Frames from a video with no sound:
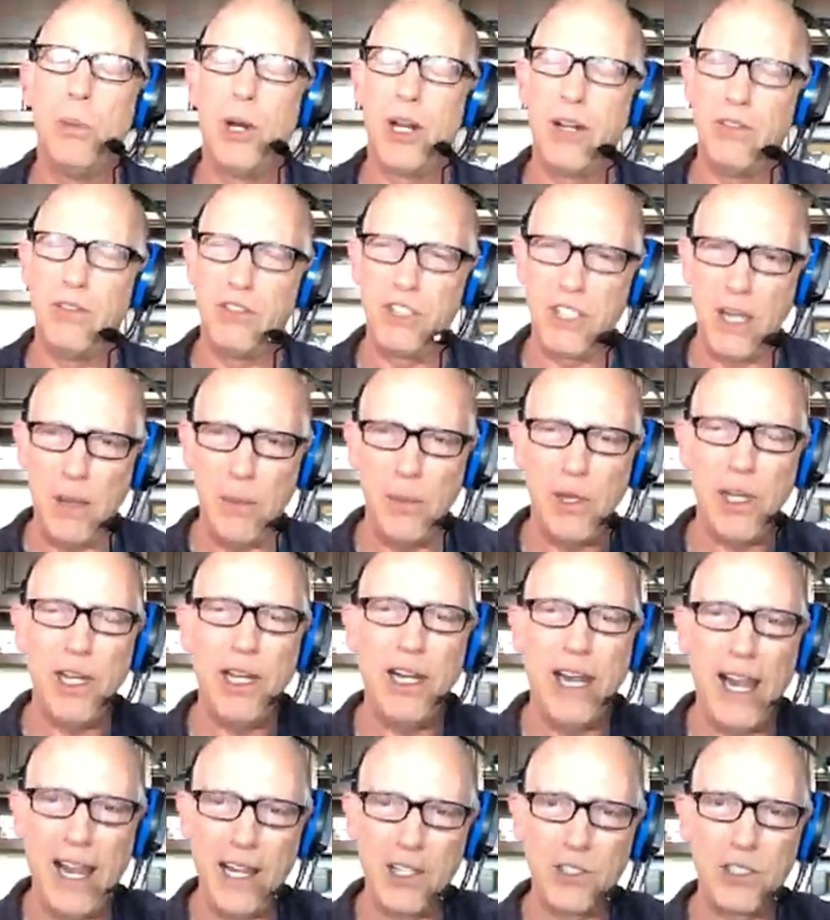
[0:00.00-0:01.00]
But if
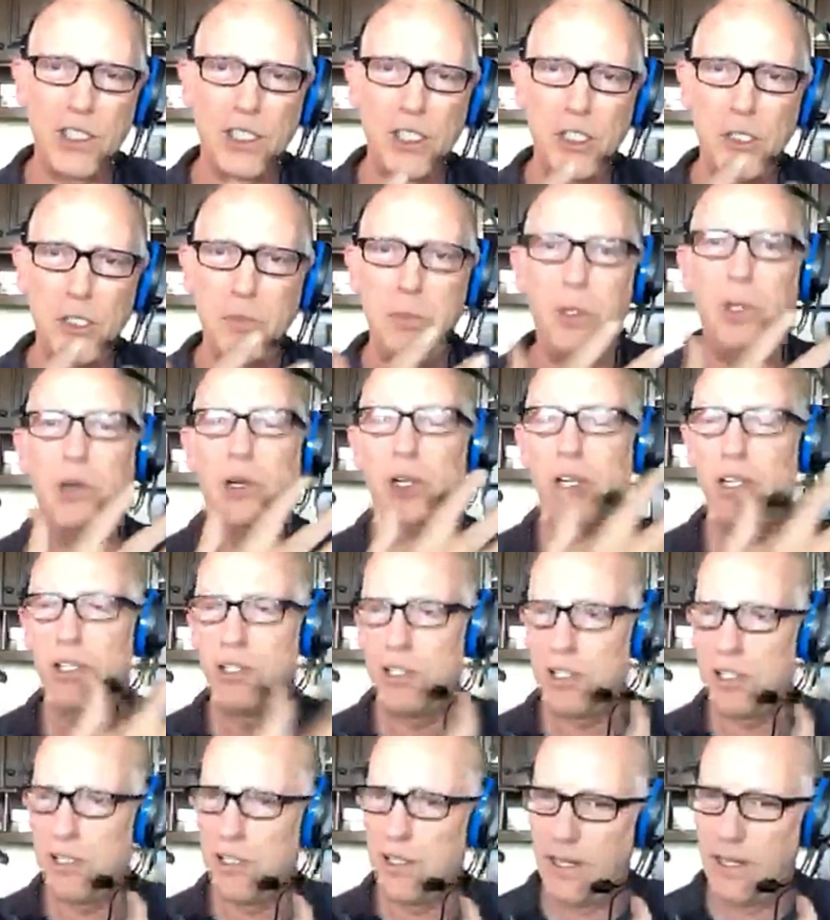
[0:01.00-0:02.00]
somebody as
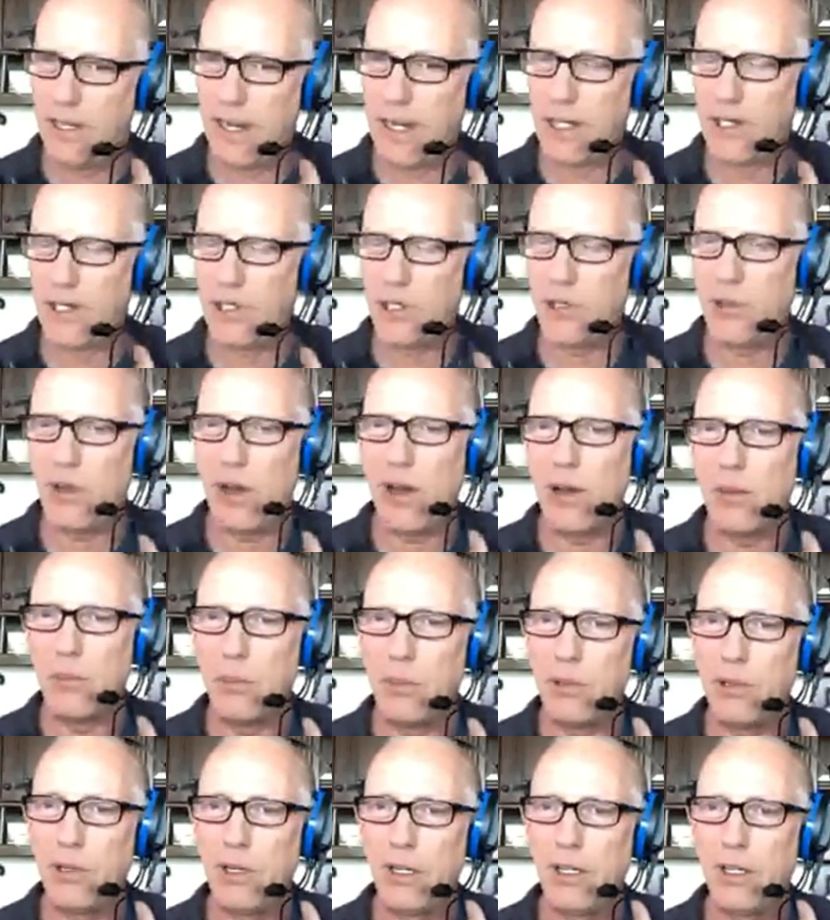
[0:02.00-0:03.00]
experienced as
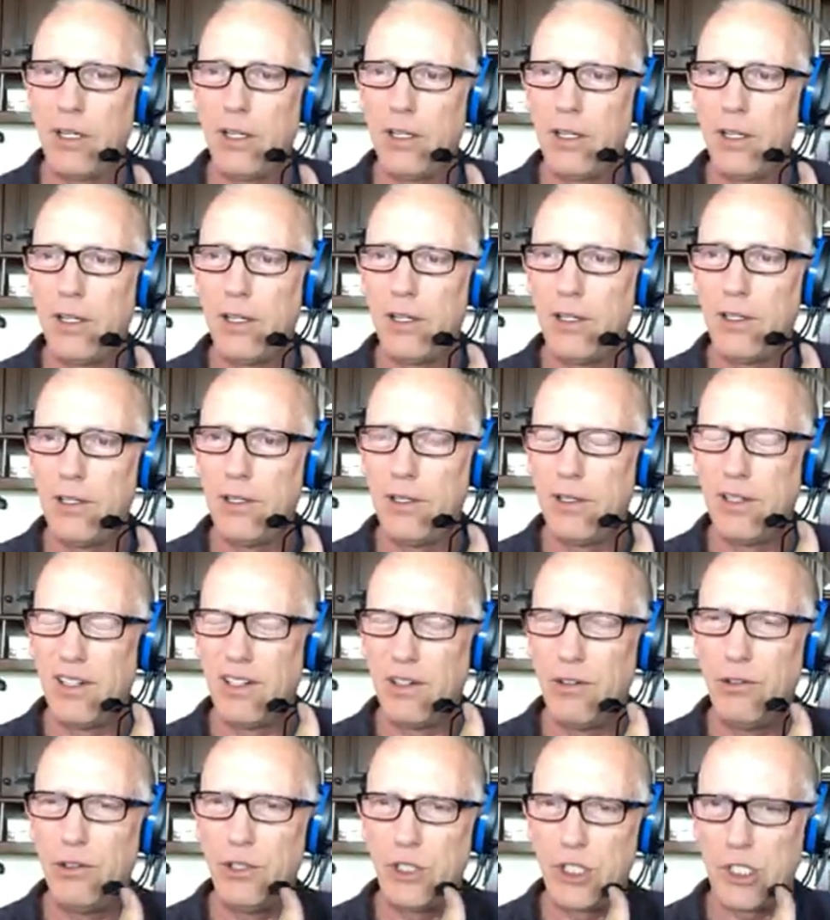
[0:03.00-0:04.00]
Trump
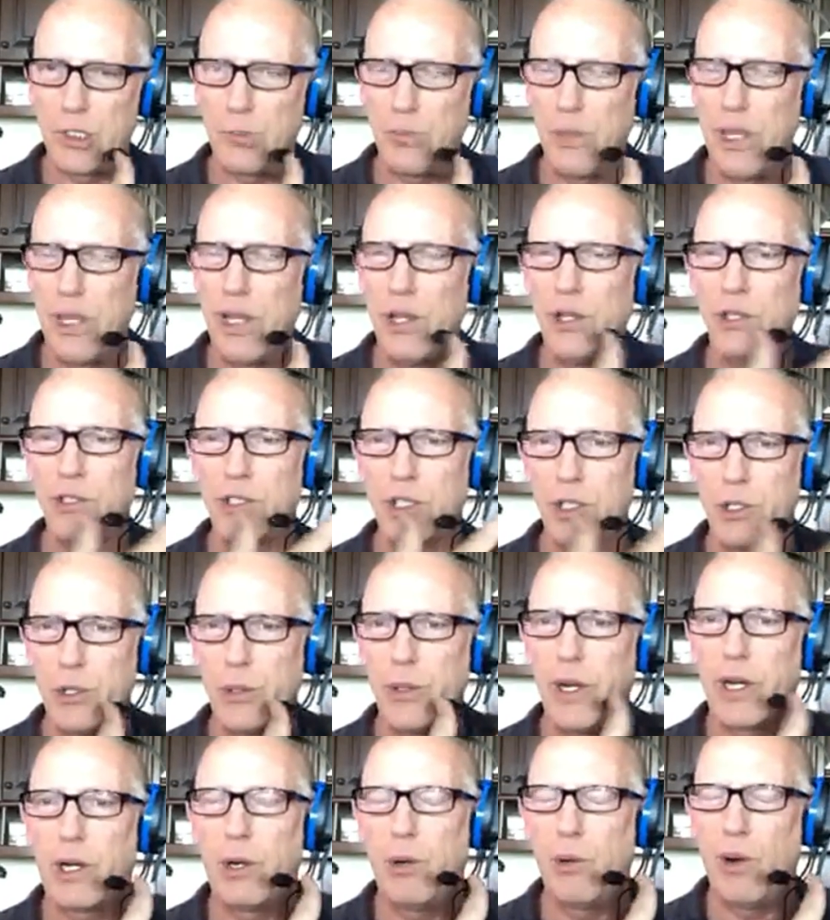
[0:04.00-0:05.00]
just smells a
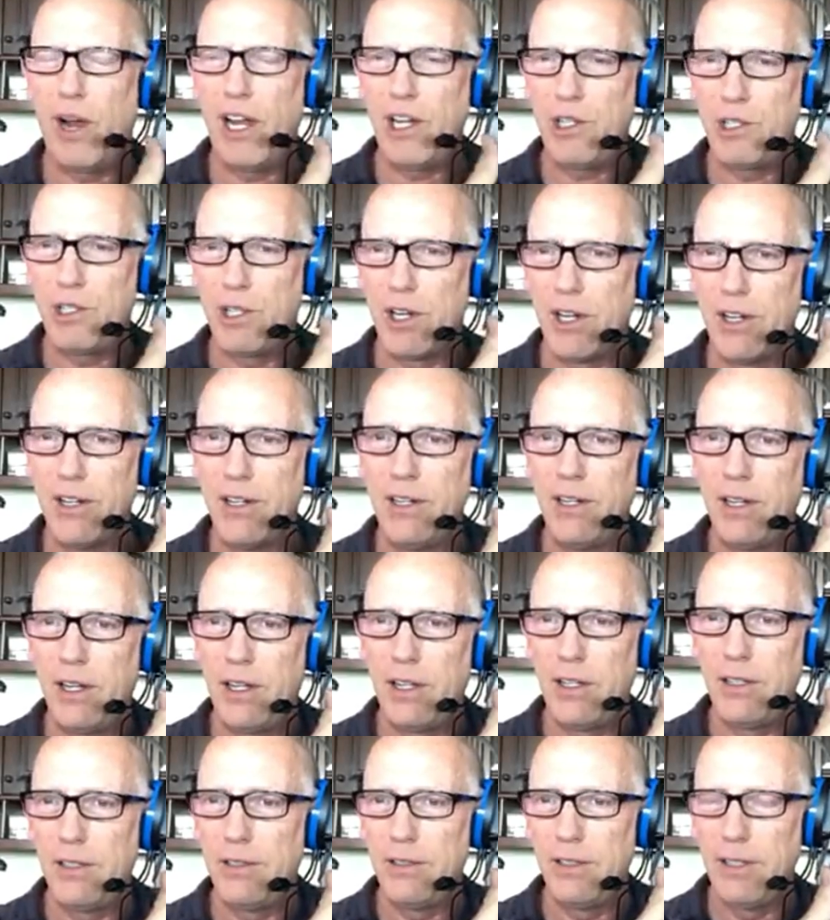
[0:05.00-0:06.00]
trick question
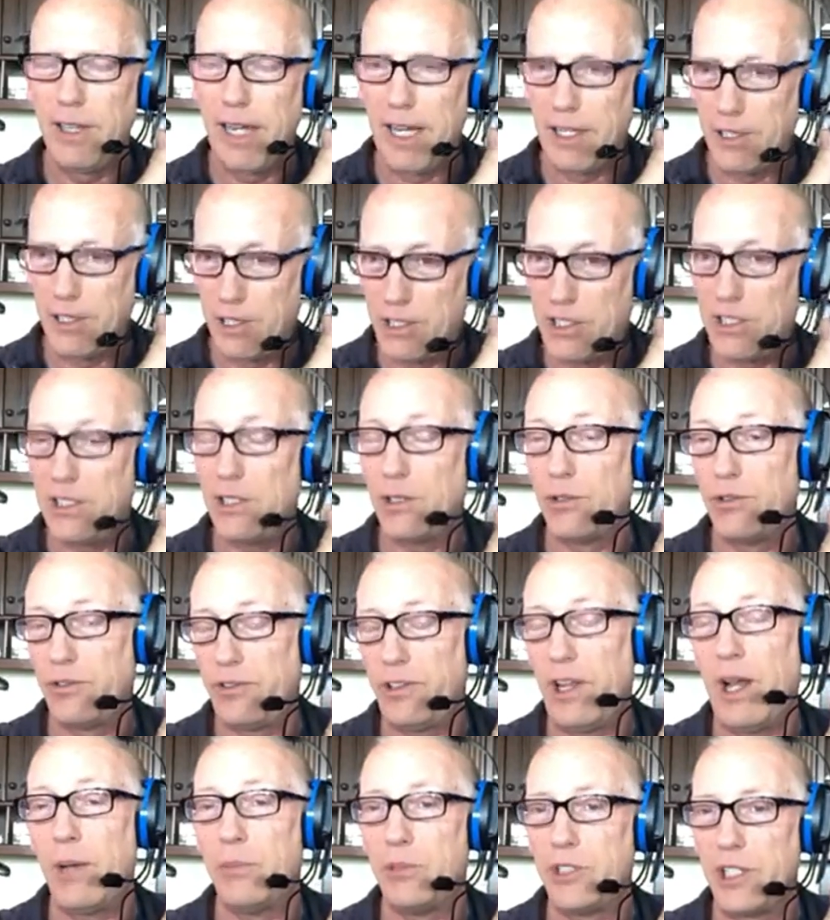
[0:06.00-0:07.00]
and still
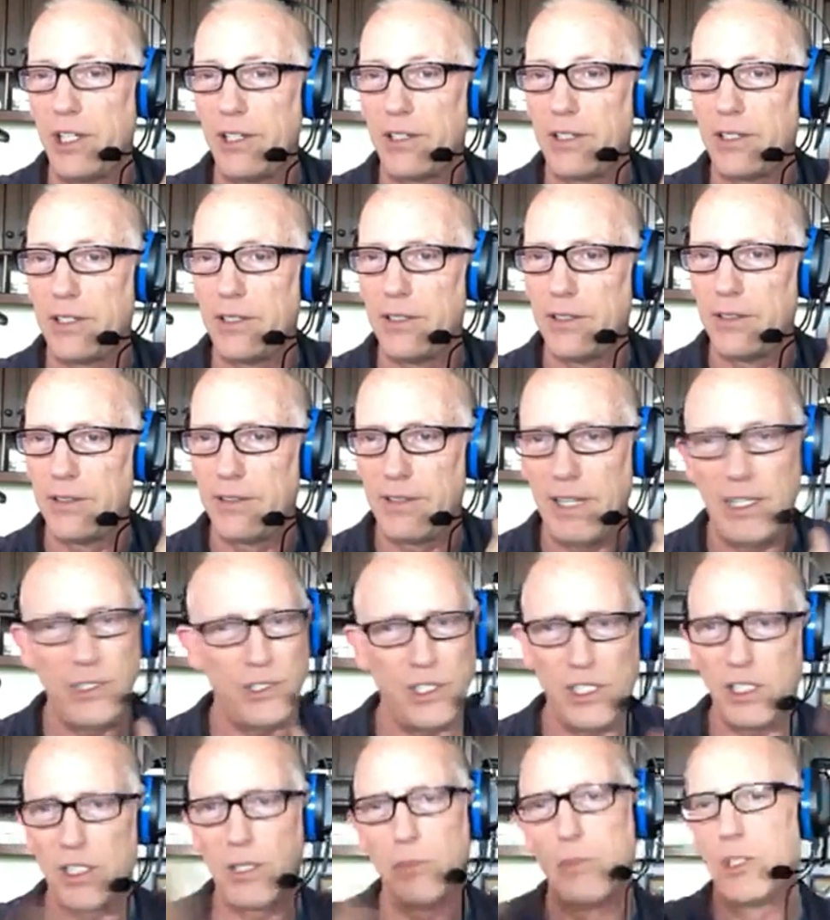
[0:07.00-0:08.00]
flubs it,
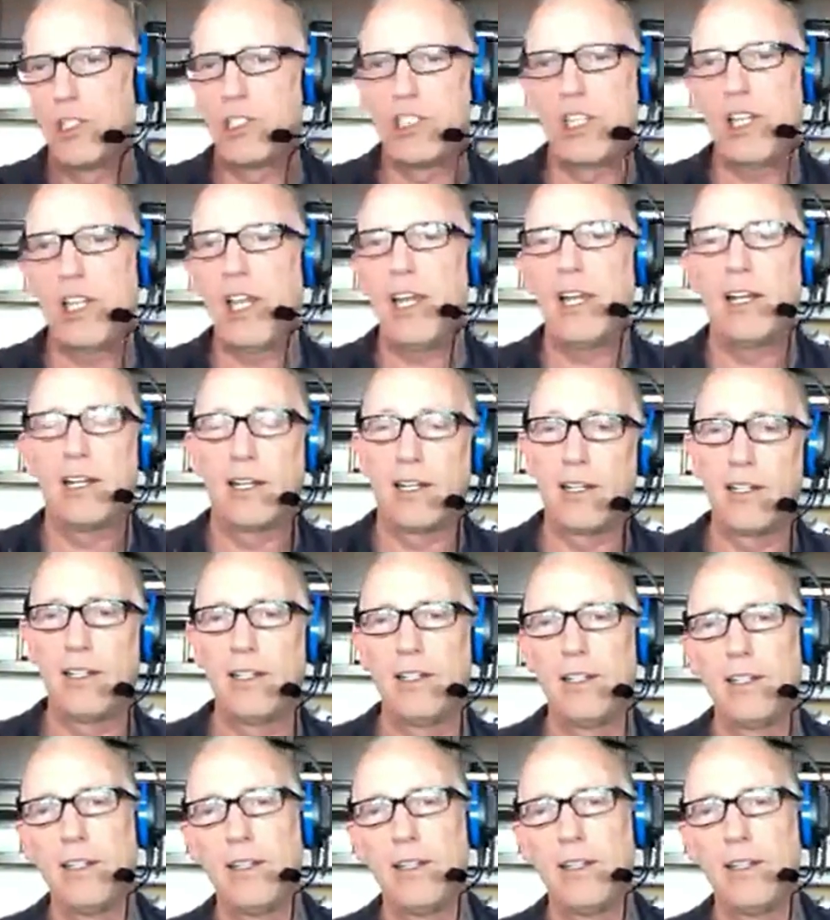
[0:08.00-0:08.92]
that's just a mistake.